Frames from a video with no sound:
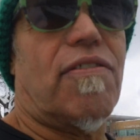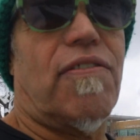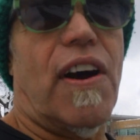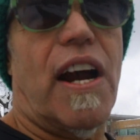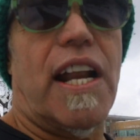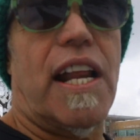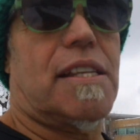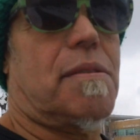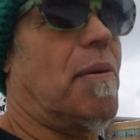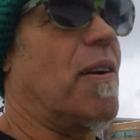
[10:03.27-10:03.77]

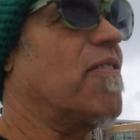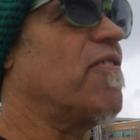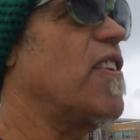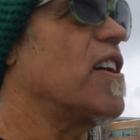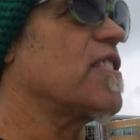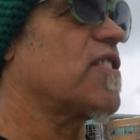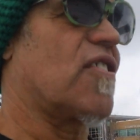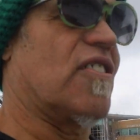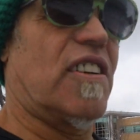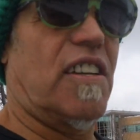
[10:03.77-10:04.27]
finance
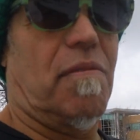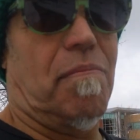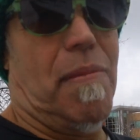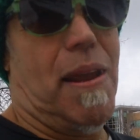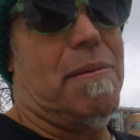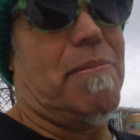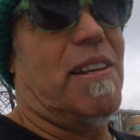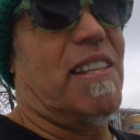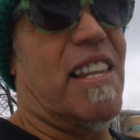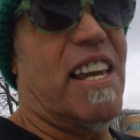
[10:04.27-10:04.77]
professor in
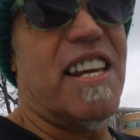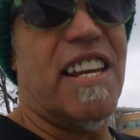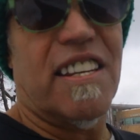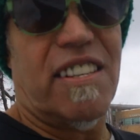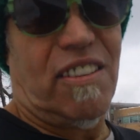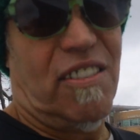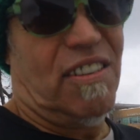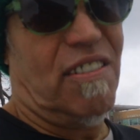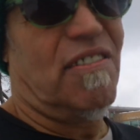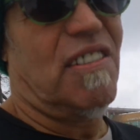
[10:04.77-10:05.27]
maybe in the
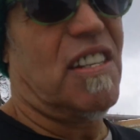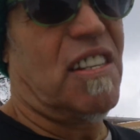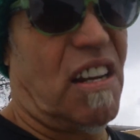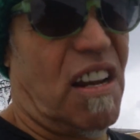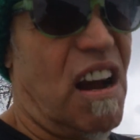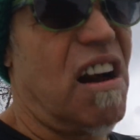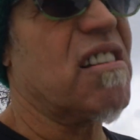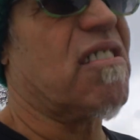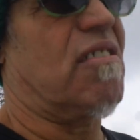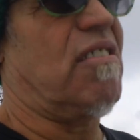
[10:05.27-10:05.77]
history of this
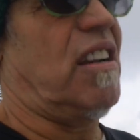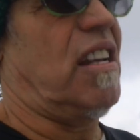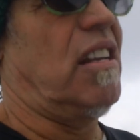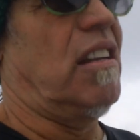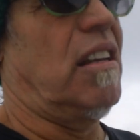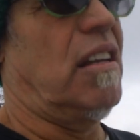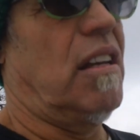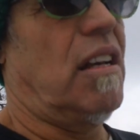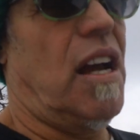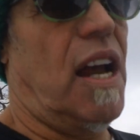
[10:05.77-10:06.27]
country.
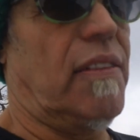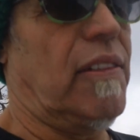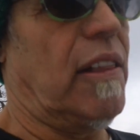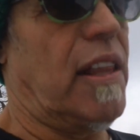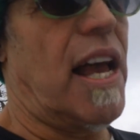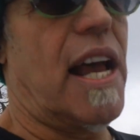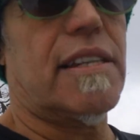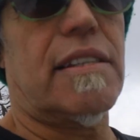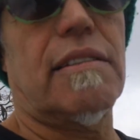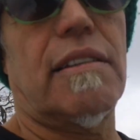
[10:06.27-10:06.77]
I had the
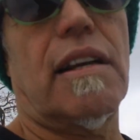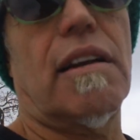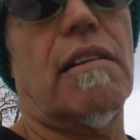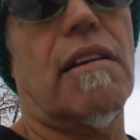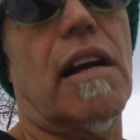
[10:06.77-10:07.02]
last letter of